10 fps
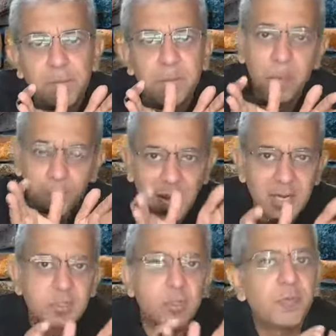
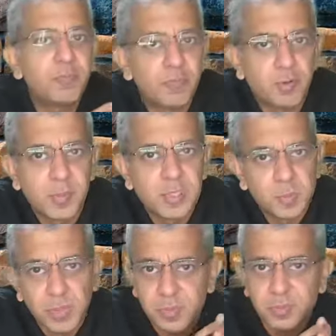parts of Performance
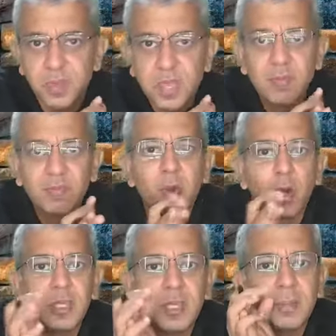Prism. We
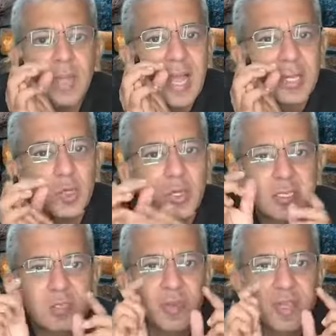call them actually
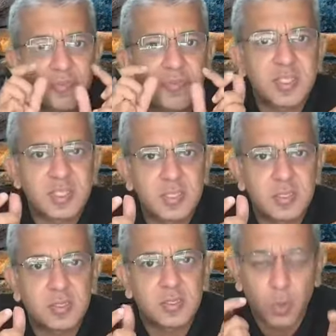as 5
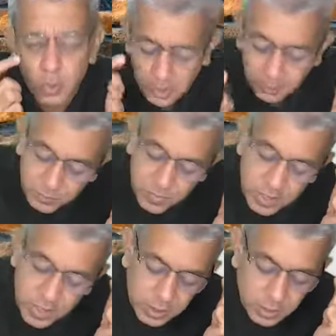facets. Okay.
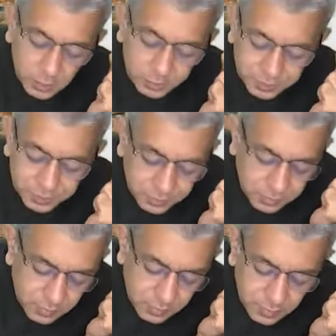Now,
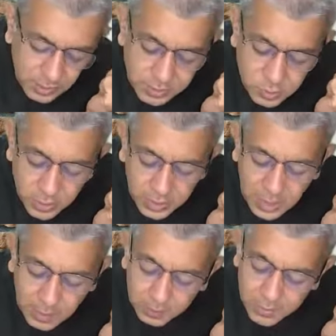It's on a
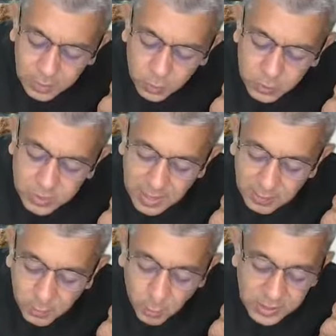company whose
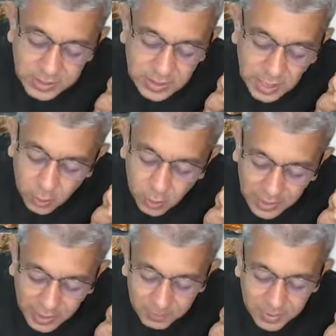employees are not
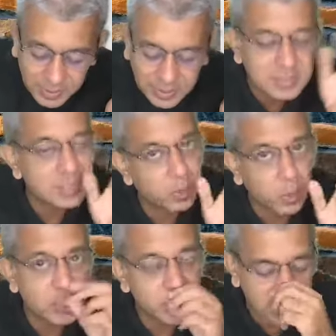happy. It's a
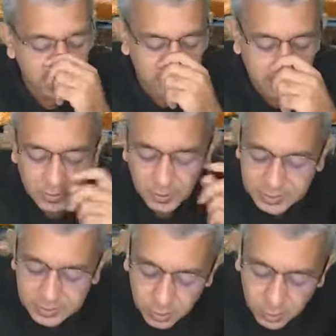logistics company. I
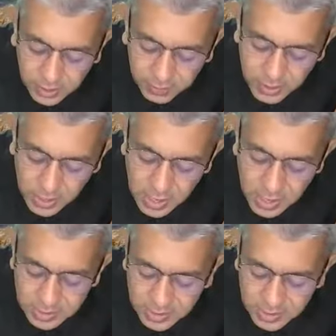say, okay, they